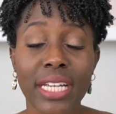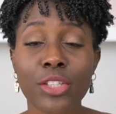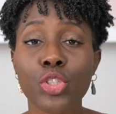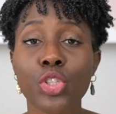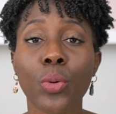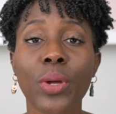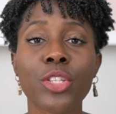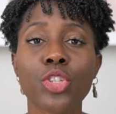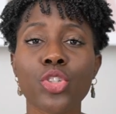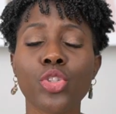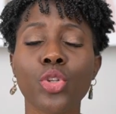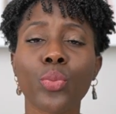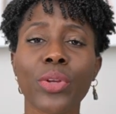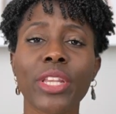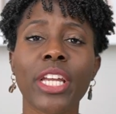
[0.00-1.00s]
And so it's
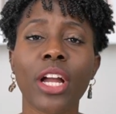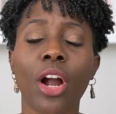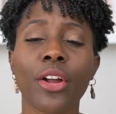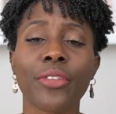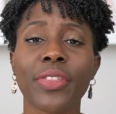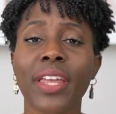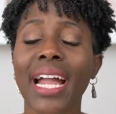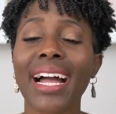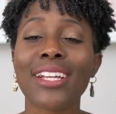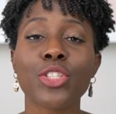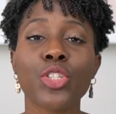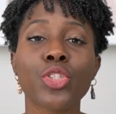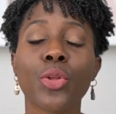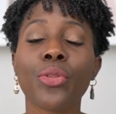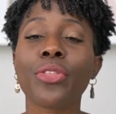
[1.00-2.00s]
just a really hard thing. I
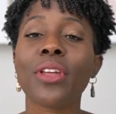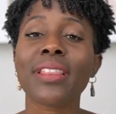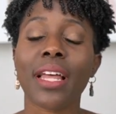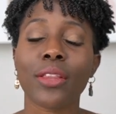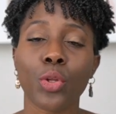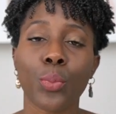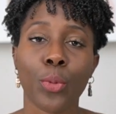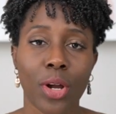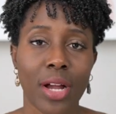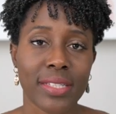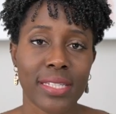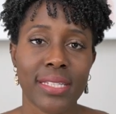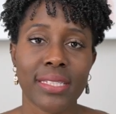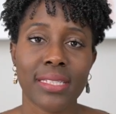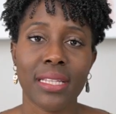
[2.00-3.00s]
just don't think that the
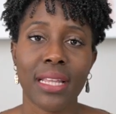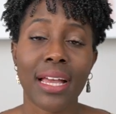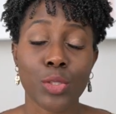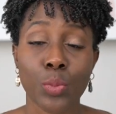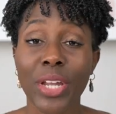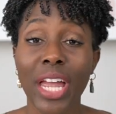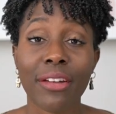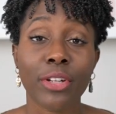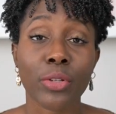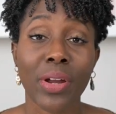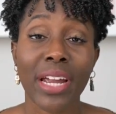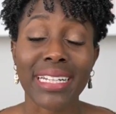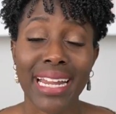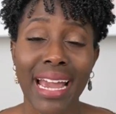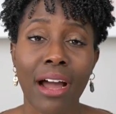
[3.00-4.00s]
process as we have it
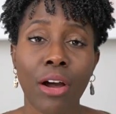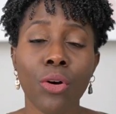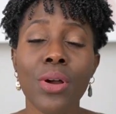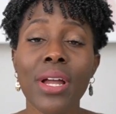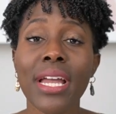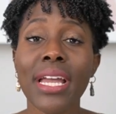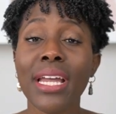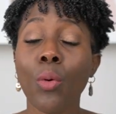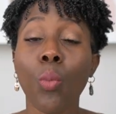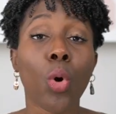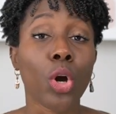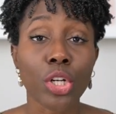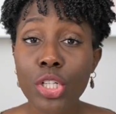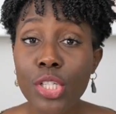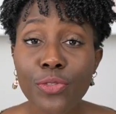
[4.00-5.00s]
right now
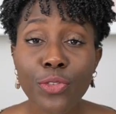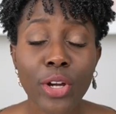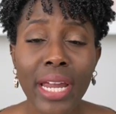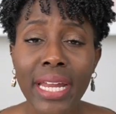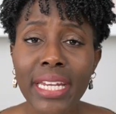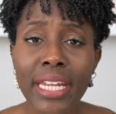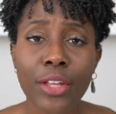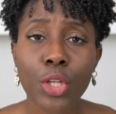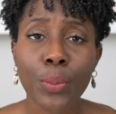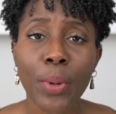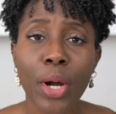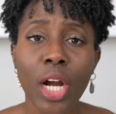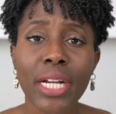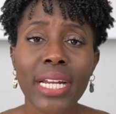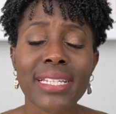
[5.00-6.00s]
works for any of the
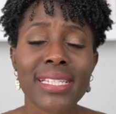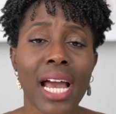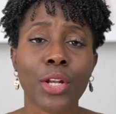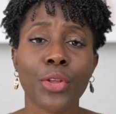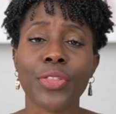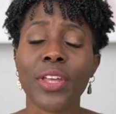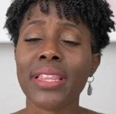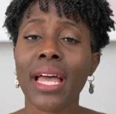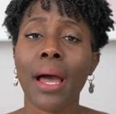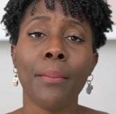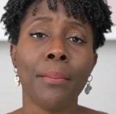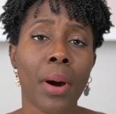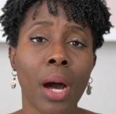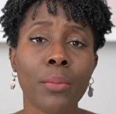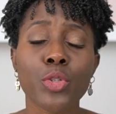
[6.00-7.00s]
parties. I don't think that
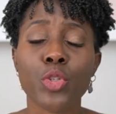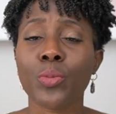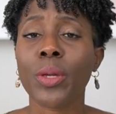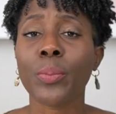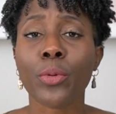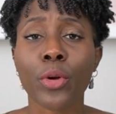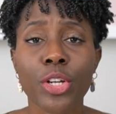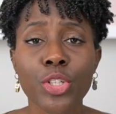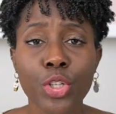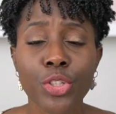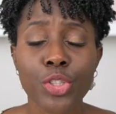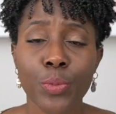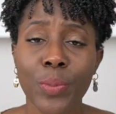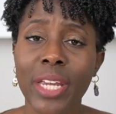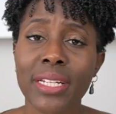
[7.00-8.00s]
mom should be
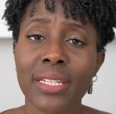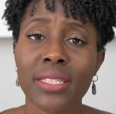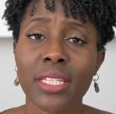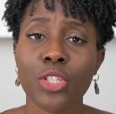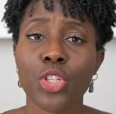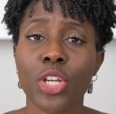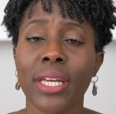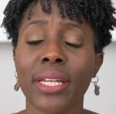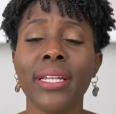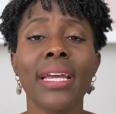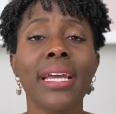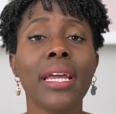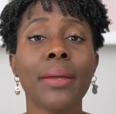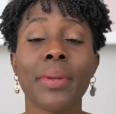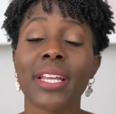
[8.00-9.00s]
pressured to make a decision
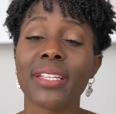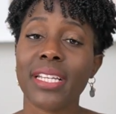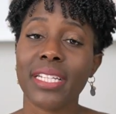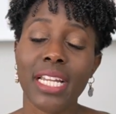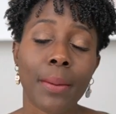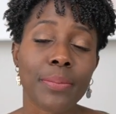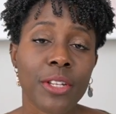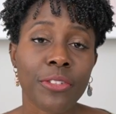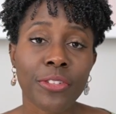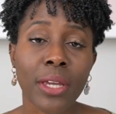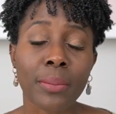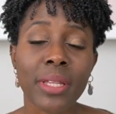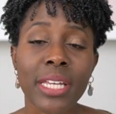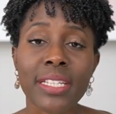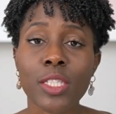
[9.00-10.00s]
because adoptive
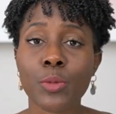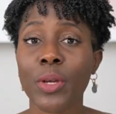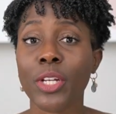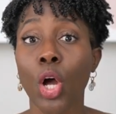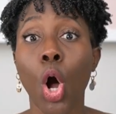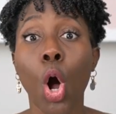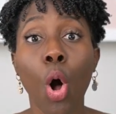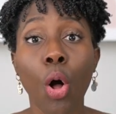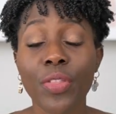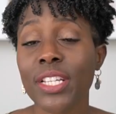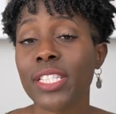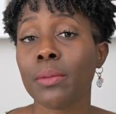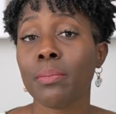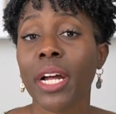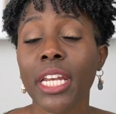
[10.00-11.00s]
families spent all
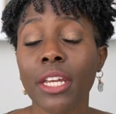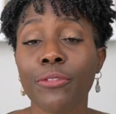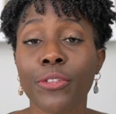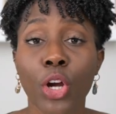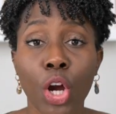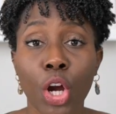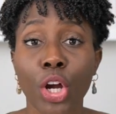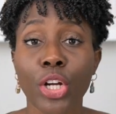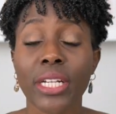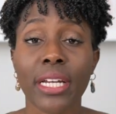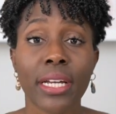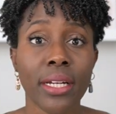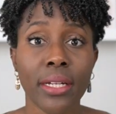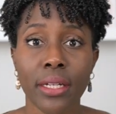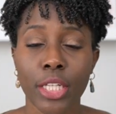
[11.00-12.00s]
this money for her
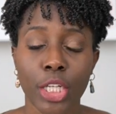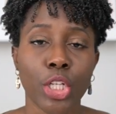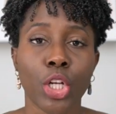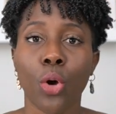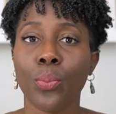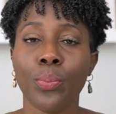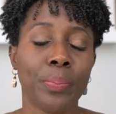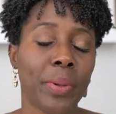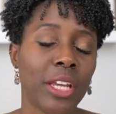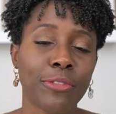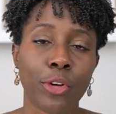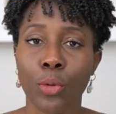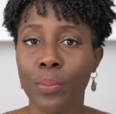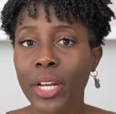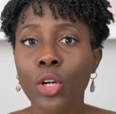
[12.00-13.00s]
to, you know, pay
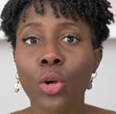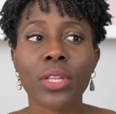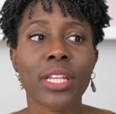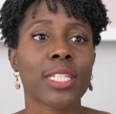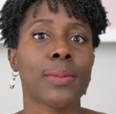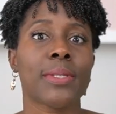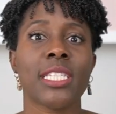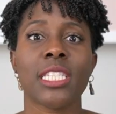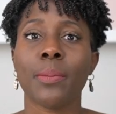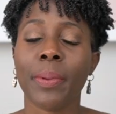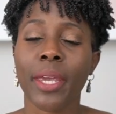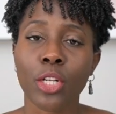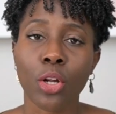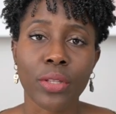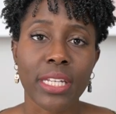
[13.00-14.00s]
for medical expenses and
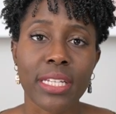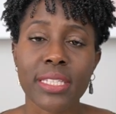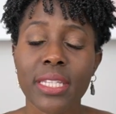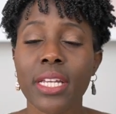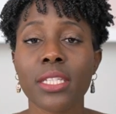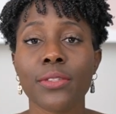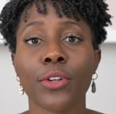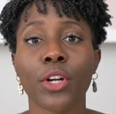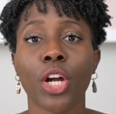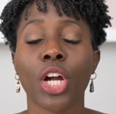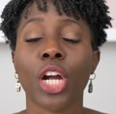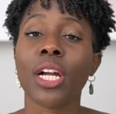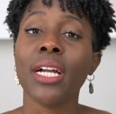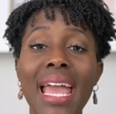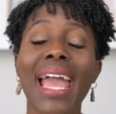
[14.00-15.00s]
paid all these things for
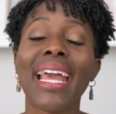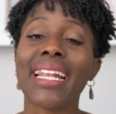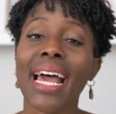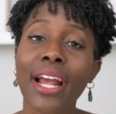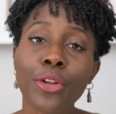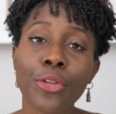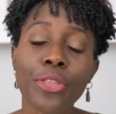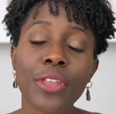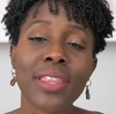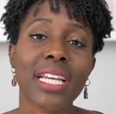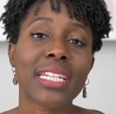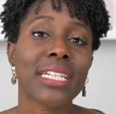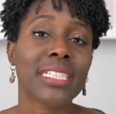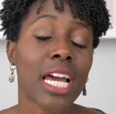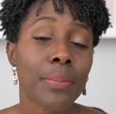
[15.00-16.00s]
her. And I don't think
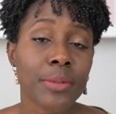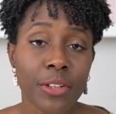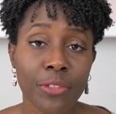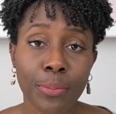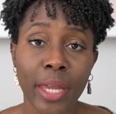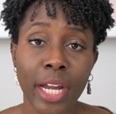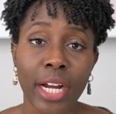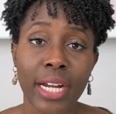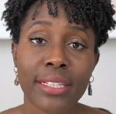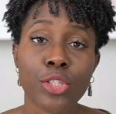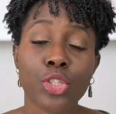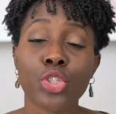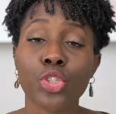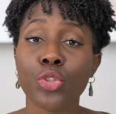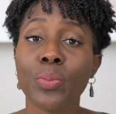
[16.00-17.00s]
that adoptive
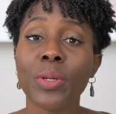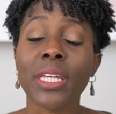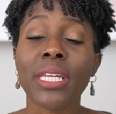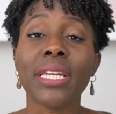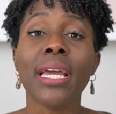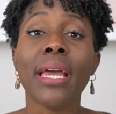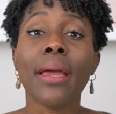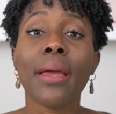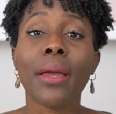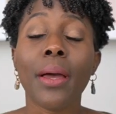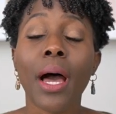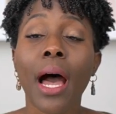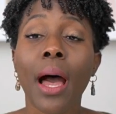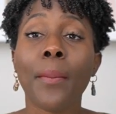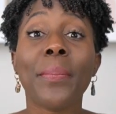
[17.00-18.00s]
parents should be
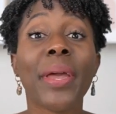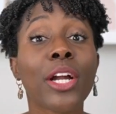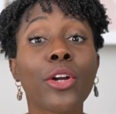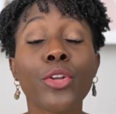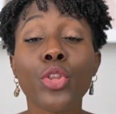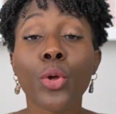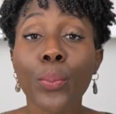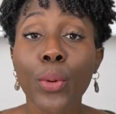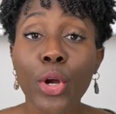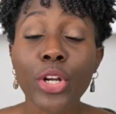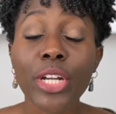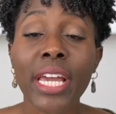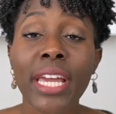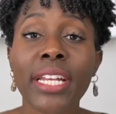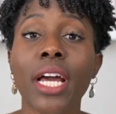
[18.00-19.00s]
uh, bearing the
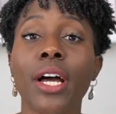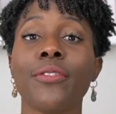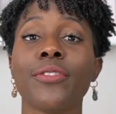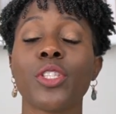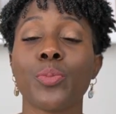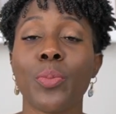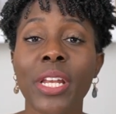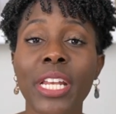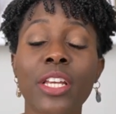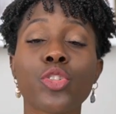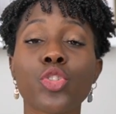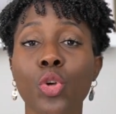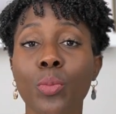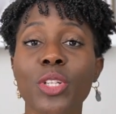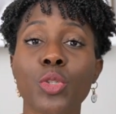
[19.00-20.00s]
burden of spending
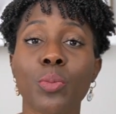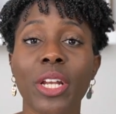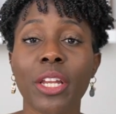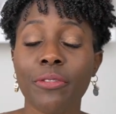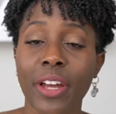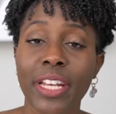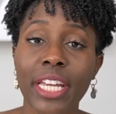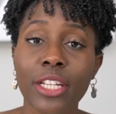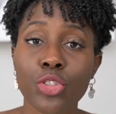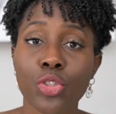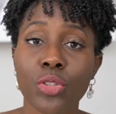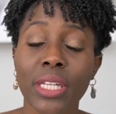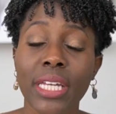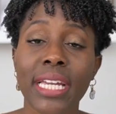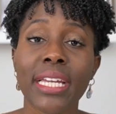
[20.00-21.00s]
so much money
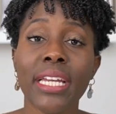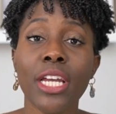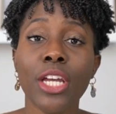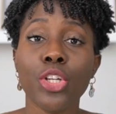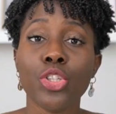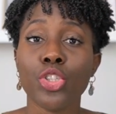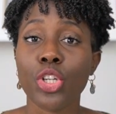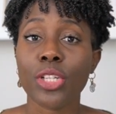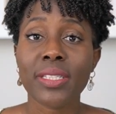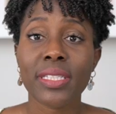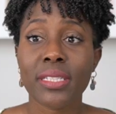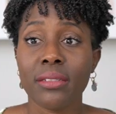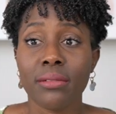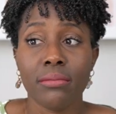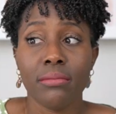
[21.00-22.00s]
financially
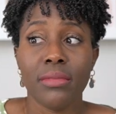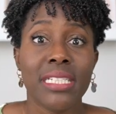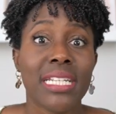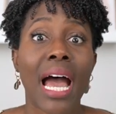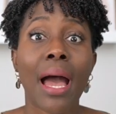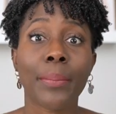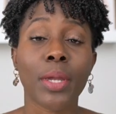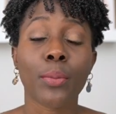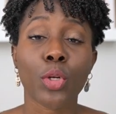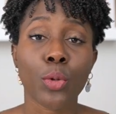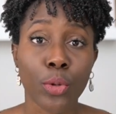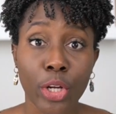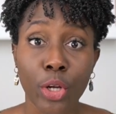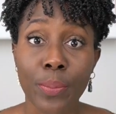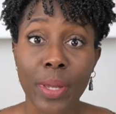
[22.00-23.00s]
just to not be able to
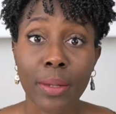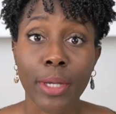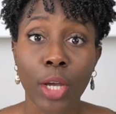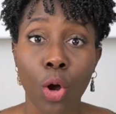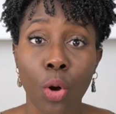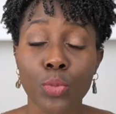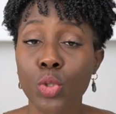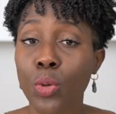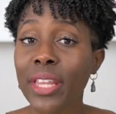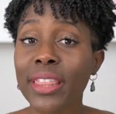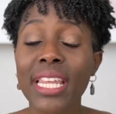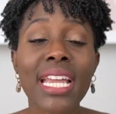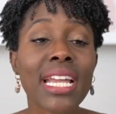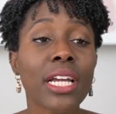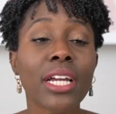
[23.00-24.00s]
bring a baby home. So I
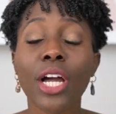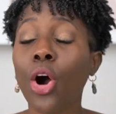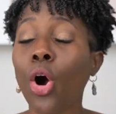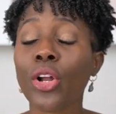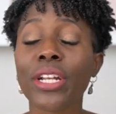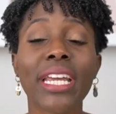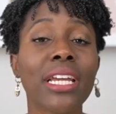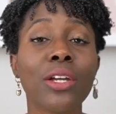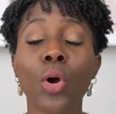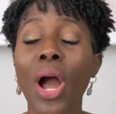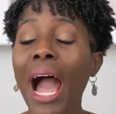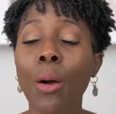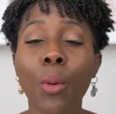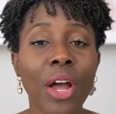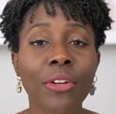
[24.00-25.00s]
think on
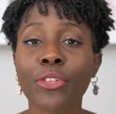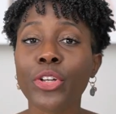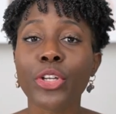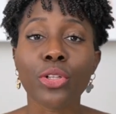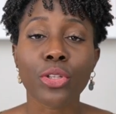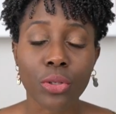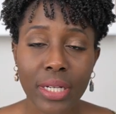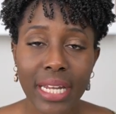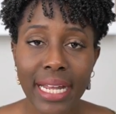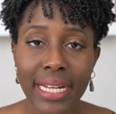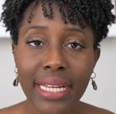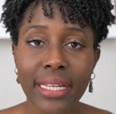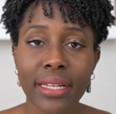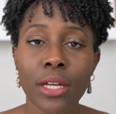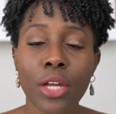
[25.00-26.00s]
however you look at
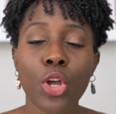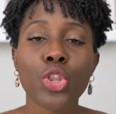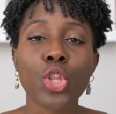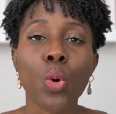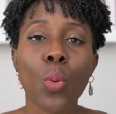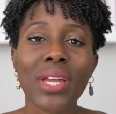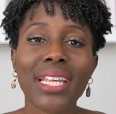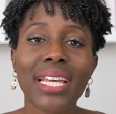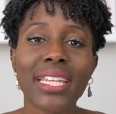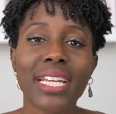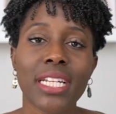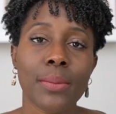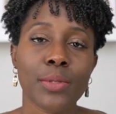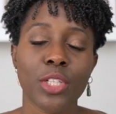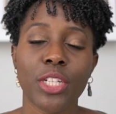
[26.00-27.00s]
it, the way that the
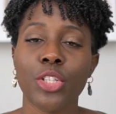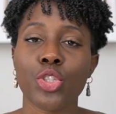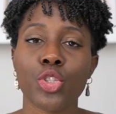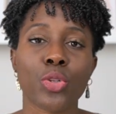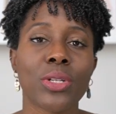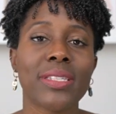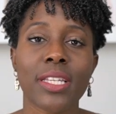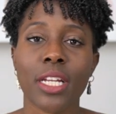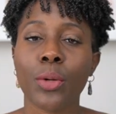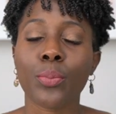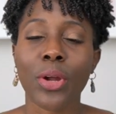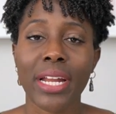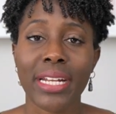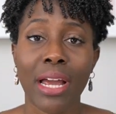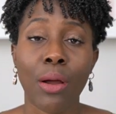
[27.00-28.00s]
adoption industry is set up
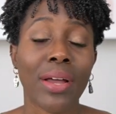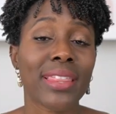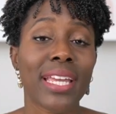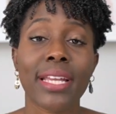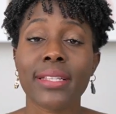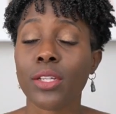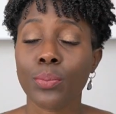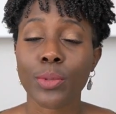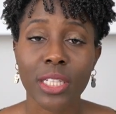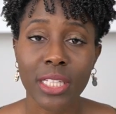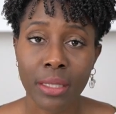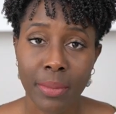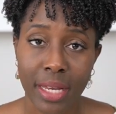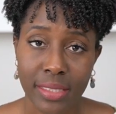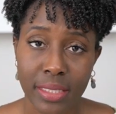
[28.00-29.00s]
right now, I think it's
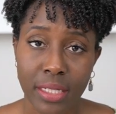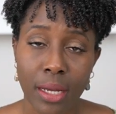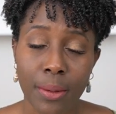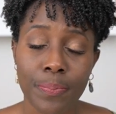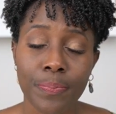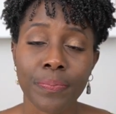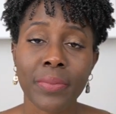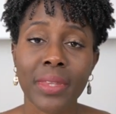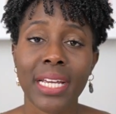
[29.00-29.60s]
completely messed up.